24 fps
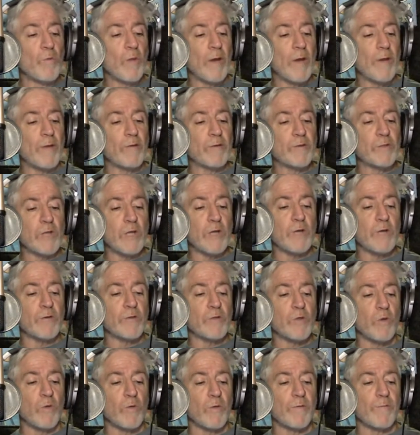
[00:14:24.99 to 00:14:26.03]
why those
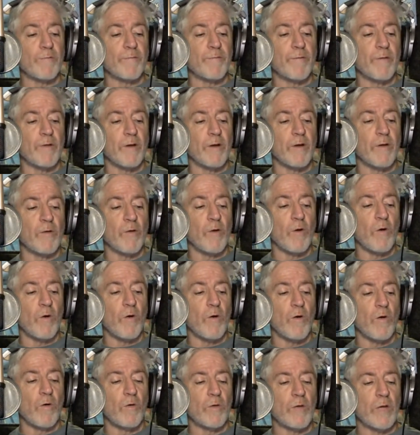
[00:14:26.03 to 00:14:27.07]
genres hold it uh,
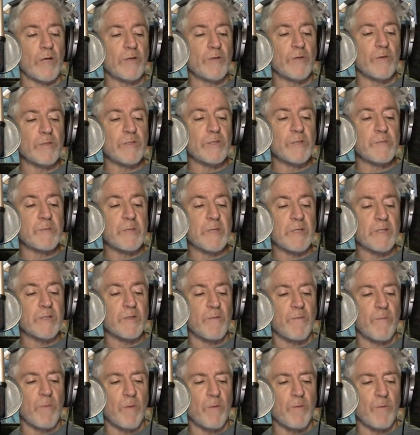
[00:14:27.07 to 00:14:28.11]
hold on to us is because
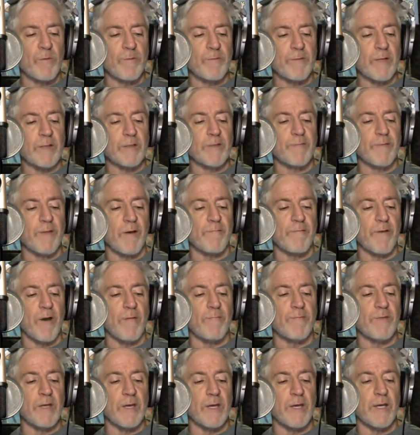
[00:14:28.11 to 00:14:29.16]
they're both reflective of
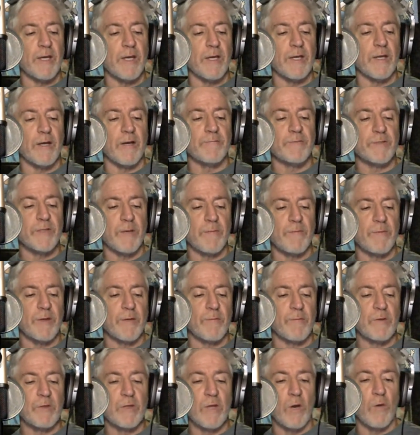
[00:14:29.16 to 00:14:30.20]
of the id of
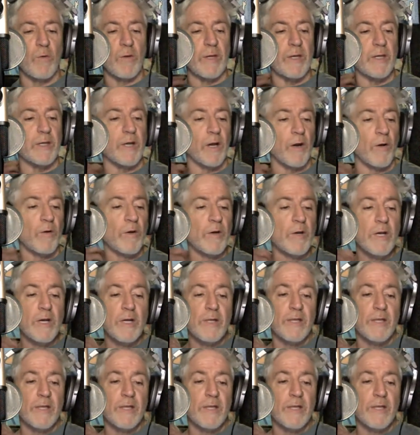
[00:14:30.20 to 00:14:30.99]
something with no ego.